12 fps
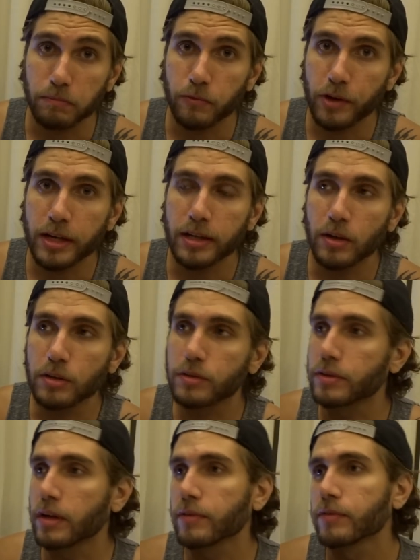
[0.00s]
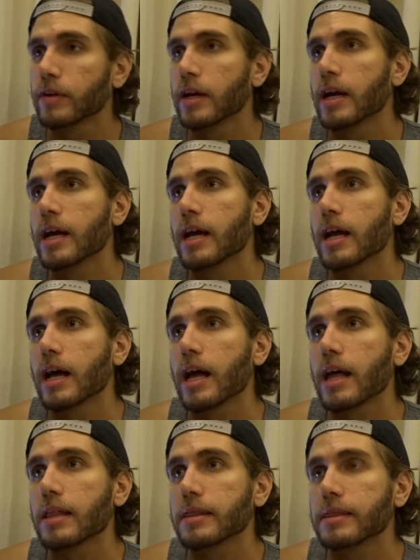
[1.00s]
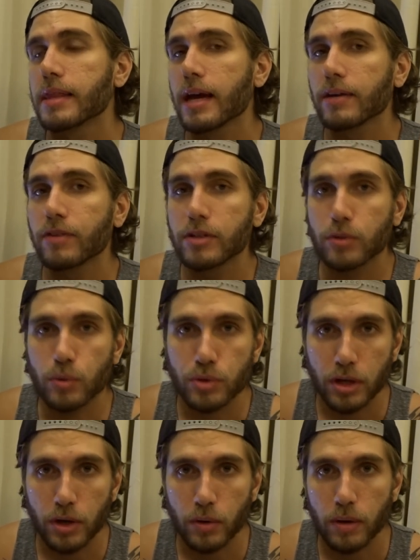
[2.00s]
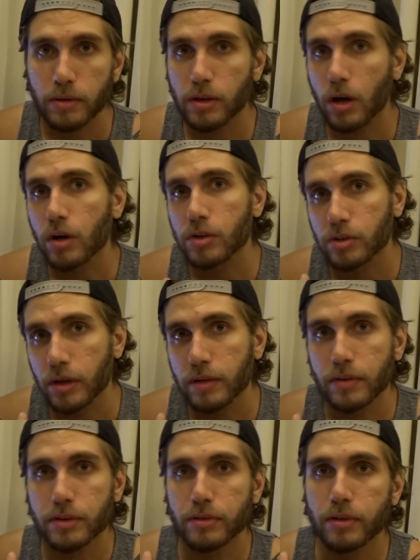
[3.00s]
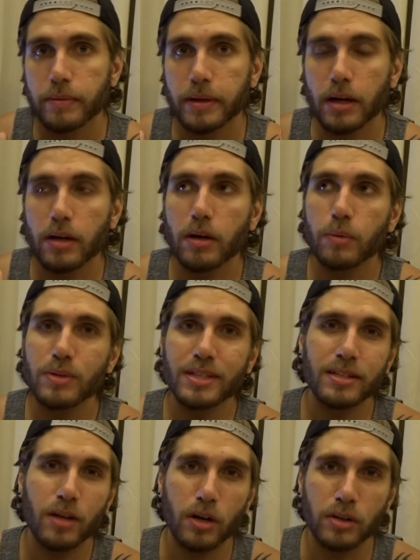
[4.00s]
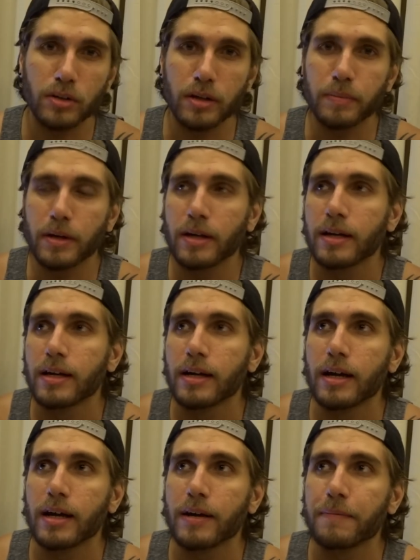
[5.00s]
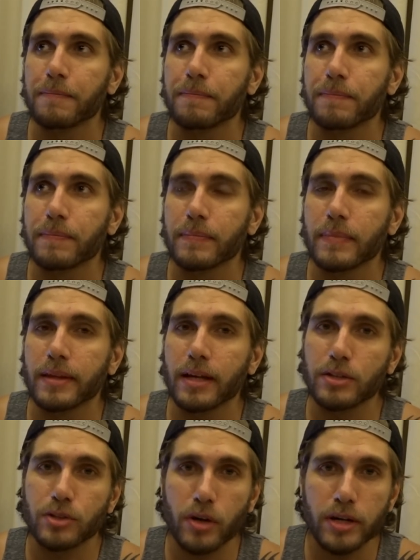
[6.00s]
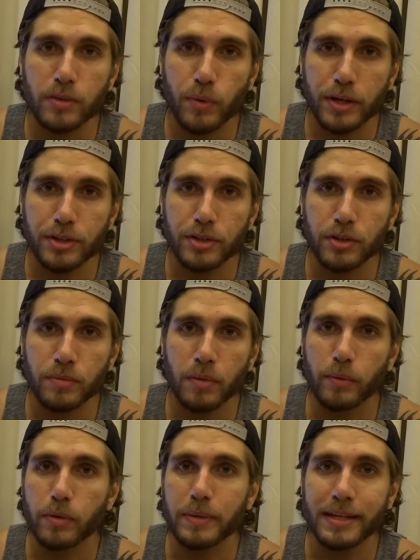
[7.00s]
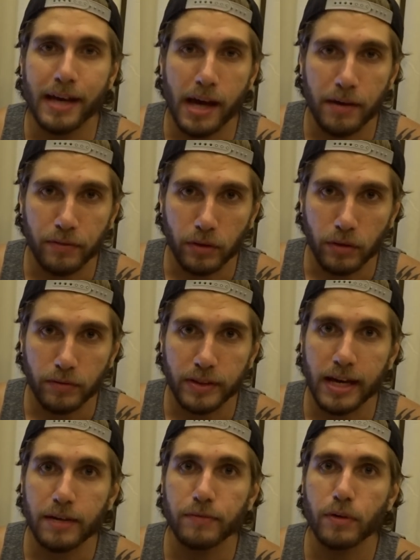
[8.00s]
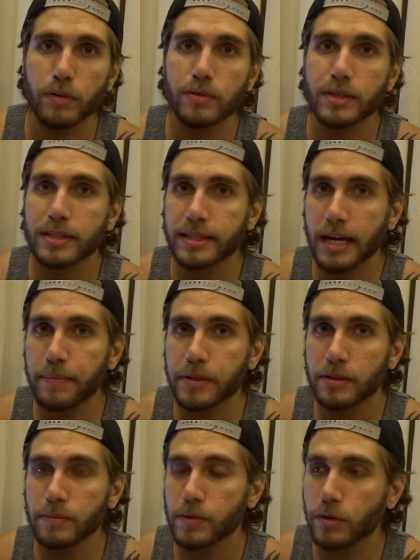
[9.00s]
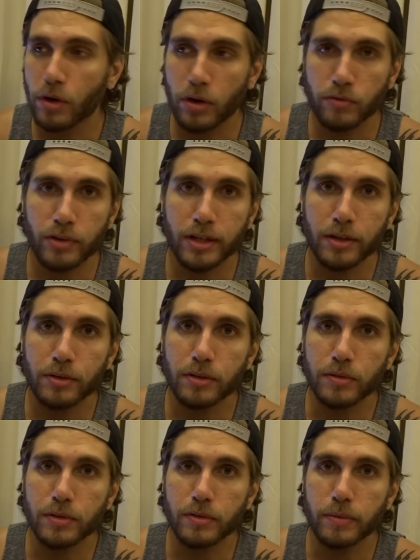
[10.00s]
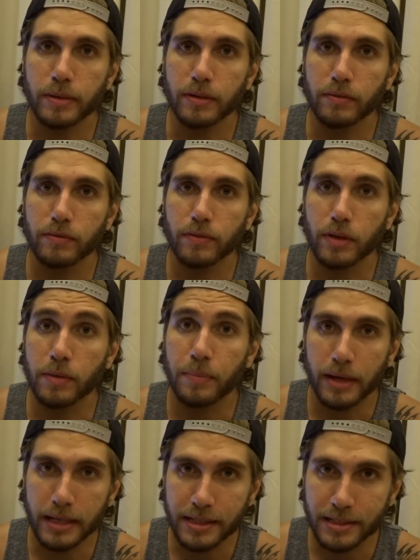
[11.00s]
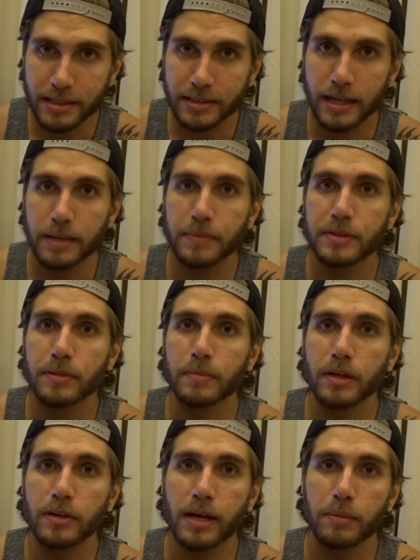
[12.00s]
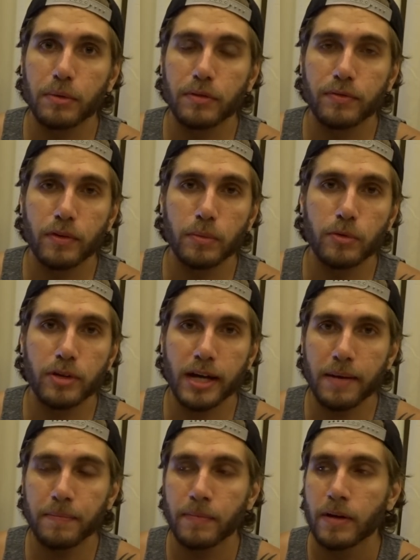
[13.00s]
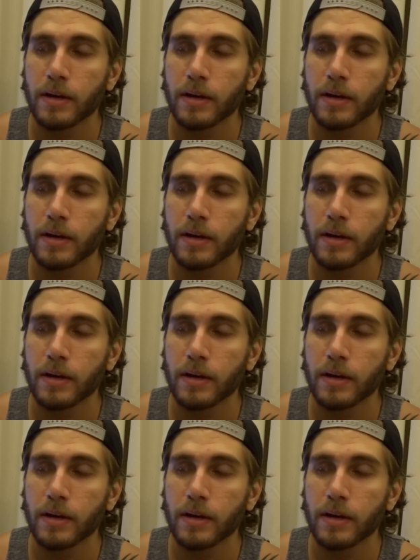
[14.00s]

really lots of stuff. There is also a dark side of lucid dreaming. I wouldn't say dark side, but a side which you might want to be careful of, and that involves escapism. You can't really use lucid dreaming for complete escapism like you can with a film or a game.